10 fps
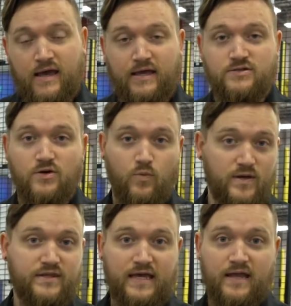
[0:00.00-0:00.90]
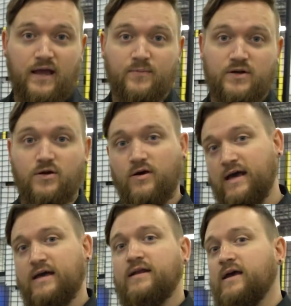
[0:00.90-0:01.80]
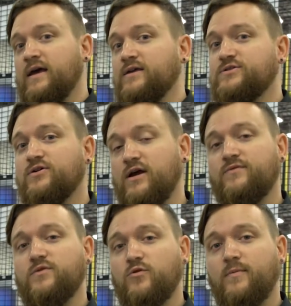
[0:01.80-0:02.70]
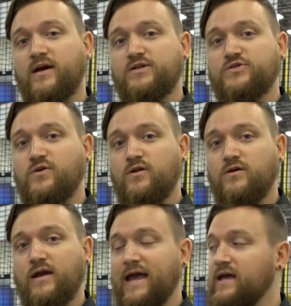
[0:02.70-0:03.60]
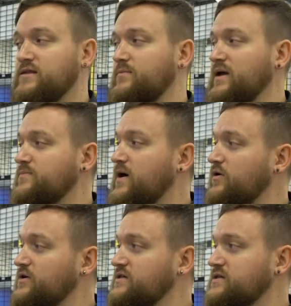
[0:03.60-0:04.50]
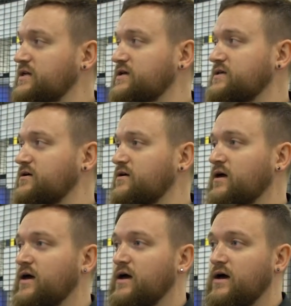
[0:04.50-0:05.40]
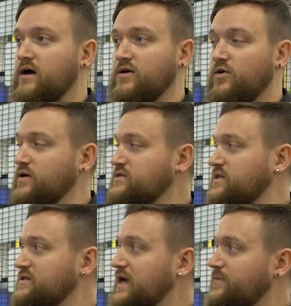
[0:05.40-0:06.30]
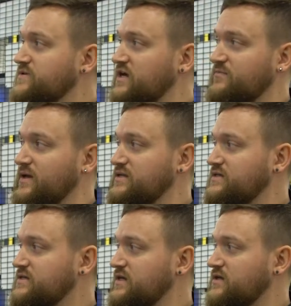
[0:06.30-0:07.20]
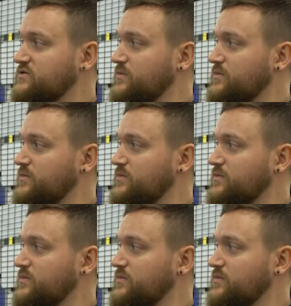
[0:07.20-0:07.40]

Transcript: And so with that, I'm gonna go ahead and turn off the robot controller and the main power disconnect here uh, going to the top side of my disconnect.